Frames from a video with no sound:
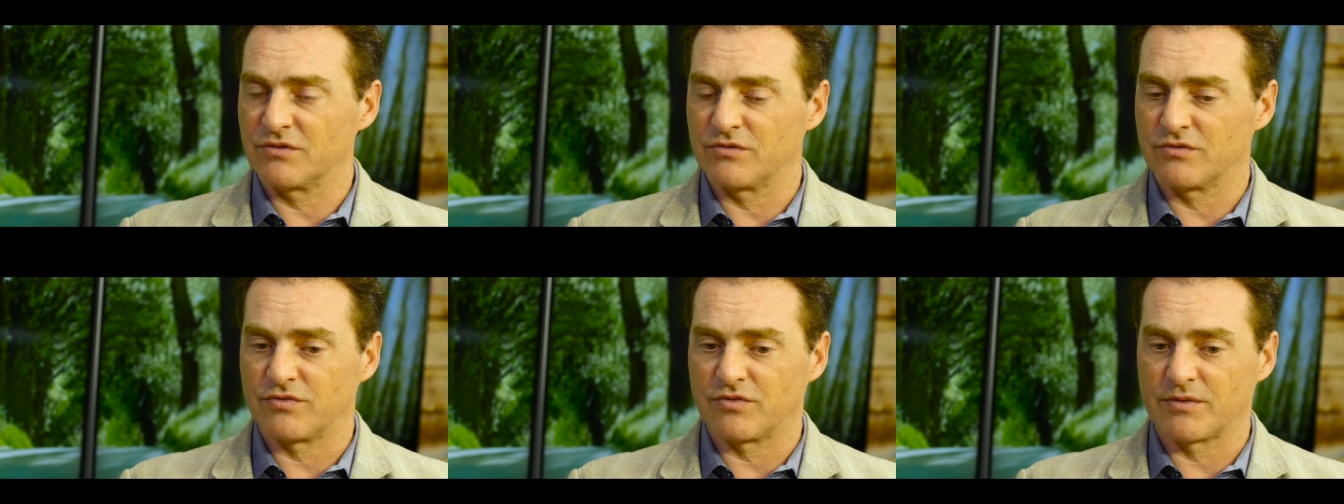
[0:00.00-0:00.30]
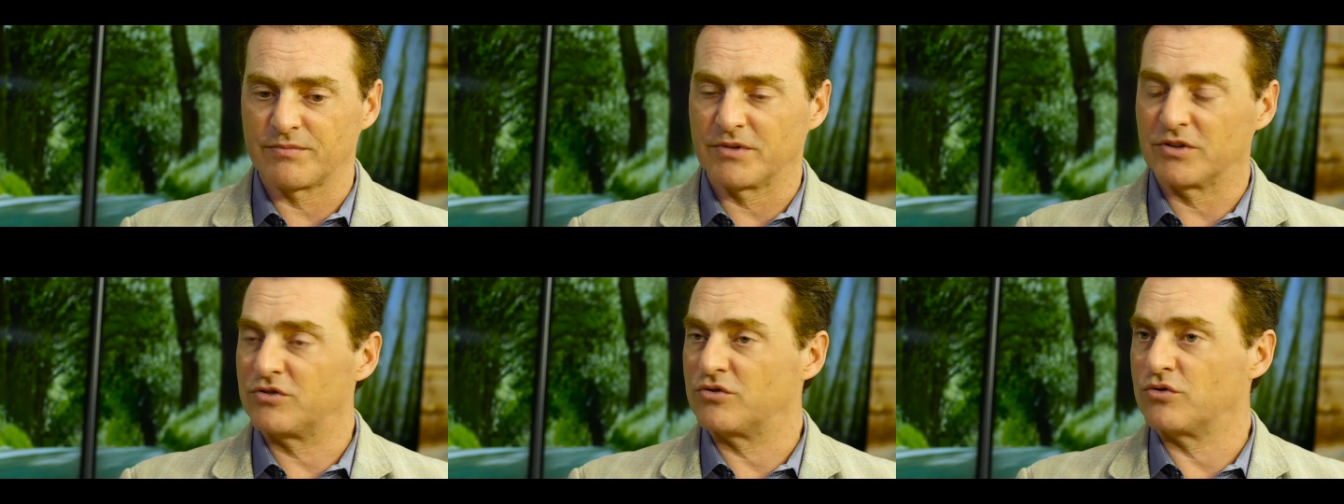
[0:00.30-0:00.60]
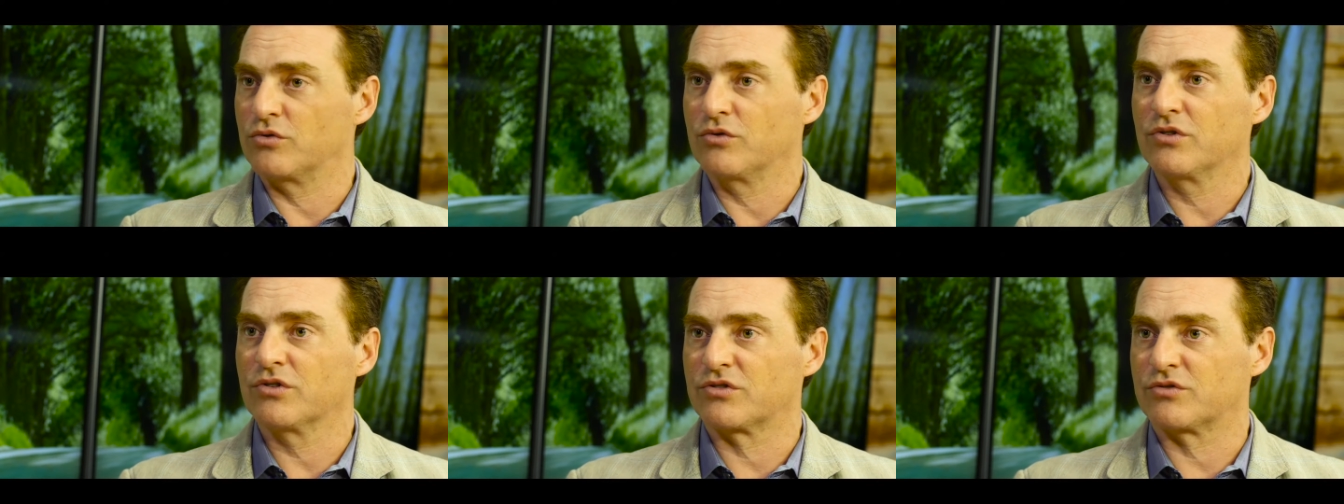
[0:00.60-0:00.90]
from the
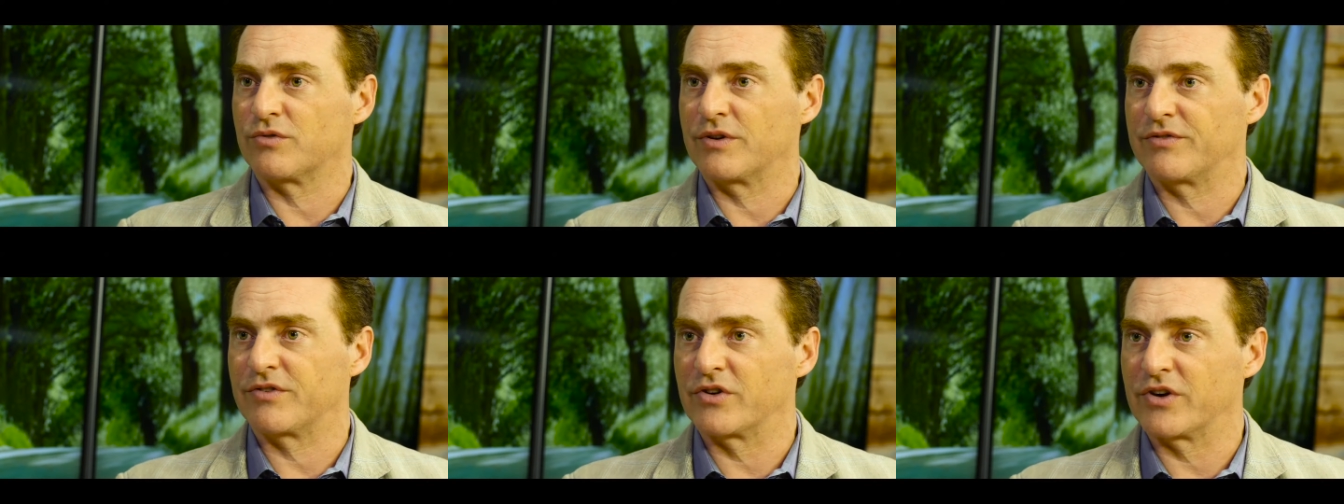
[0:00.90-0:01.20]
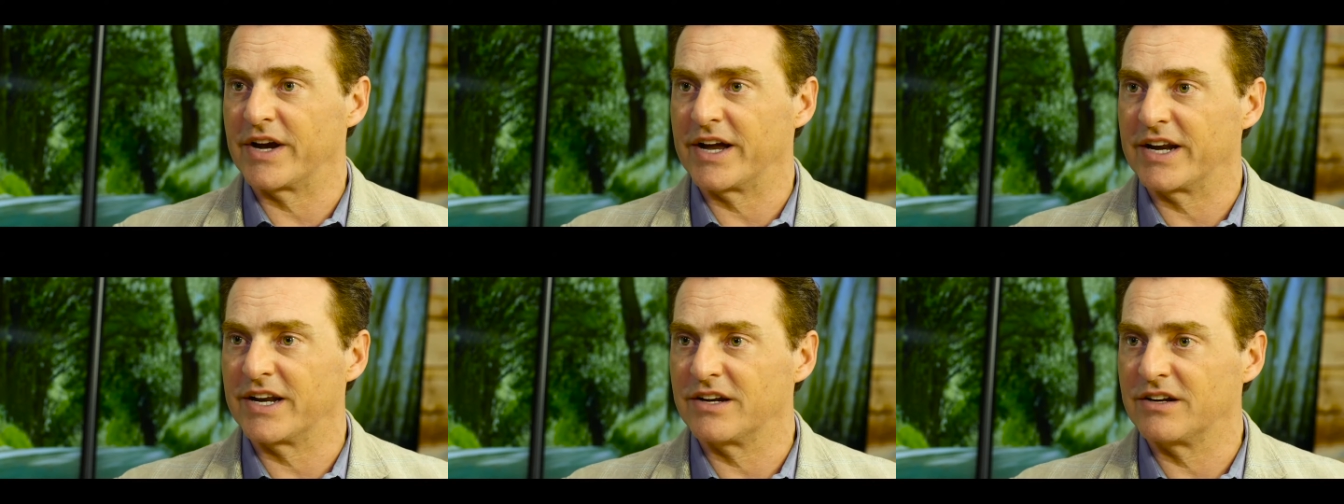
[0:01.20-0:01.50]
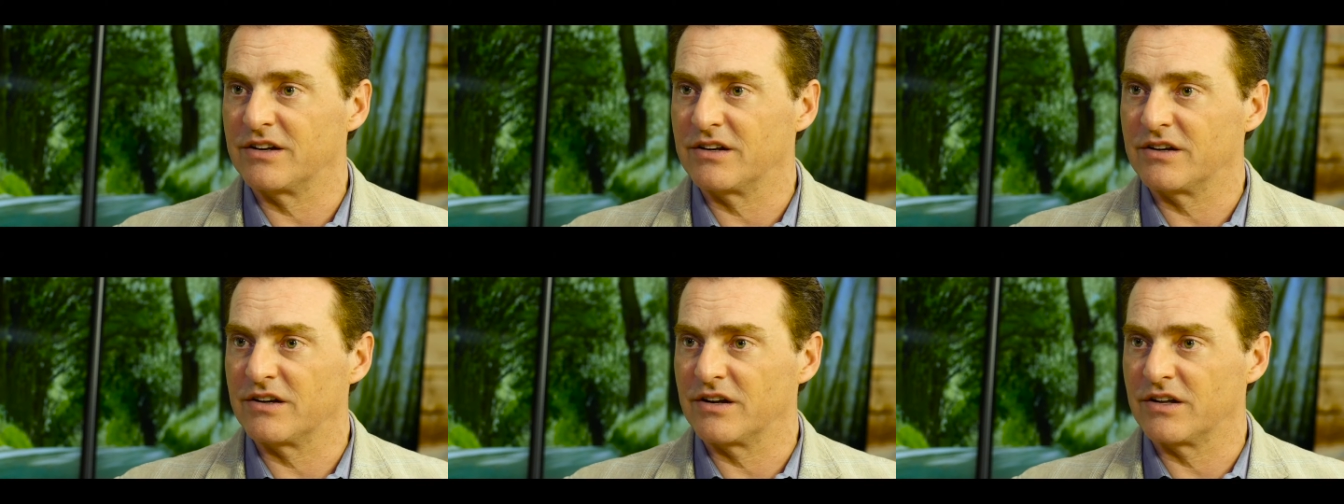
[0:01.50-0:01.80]
tools we've created
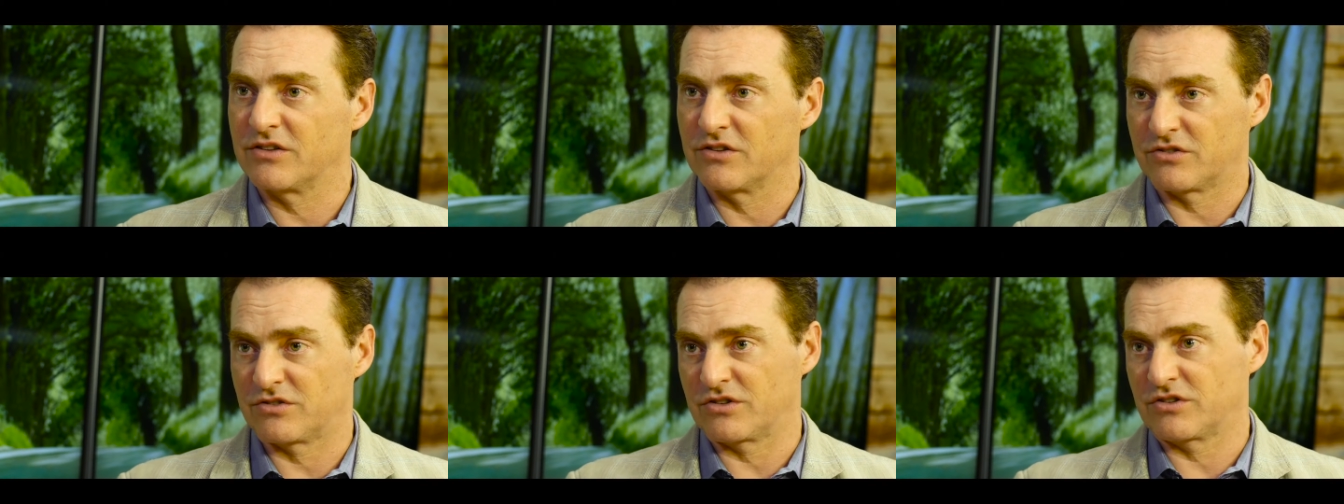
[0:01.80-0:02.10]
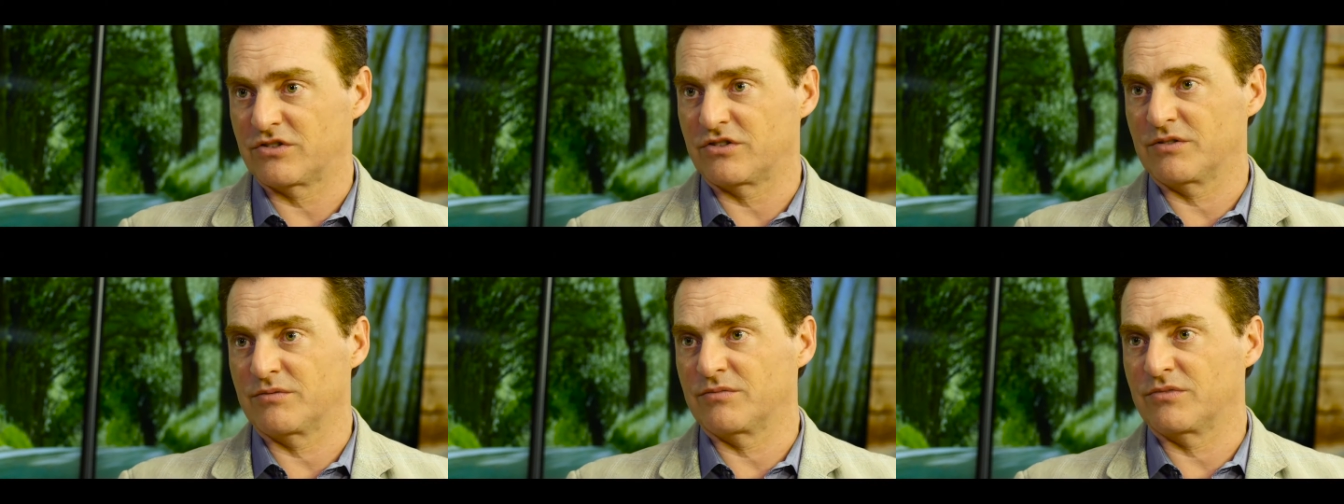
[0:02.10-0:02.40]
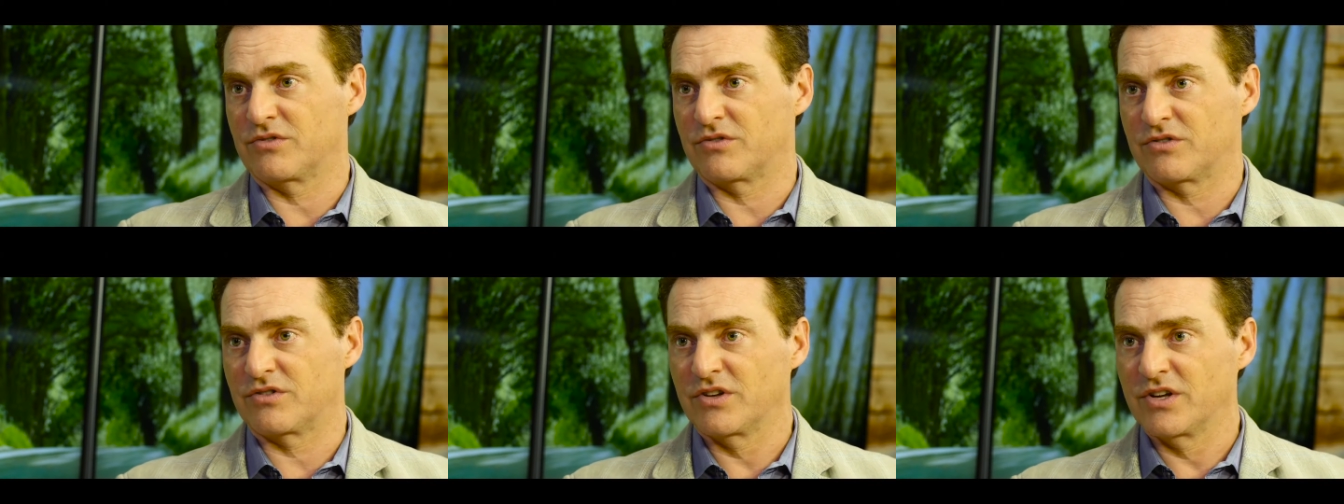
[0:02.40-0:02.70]
and the
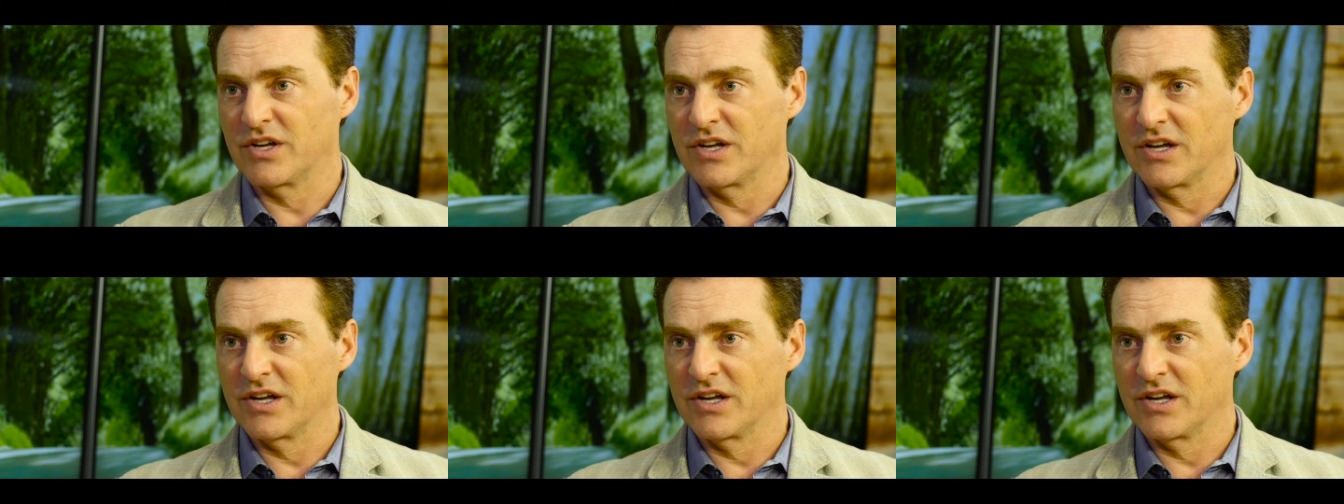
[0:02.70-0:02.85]
systems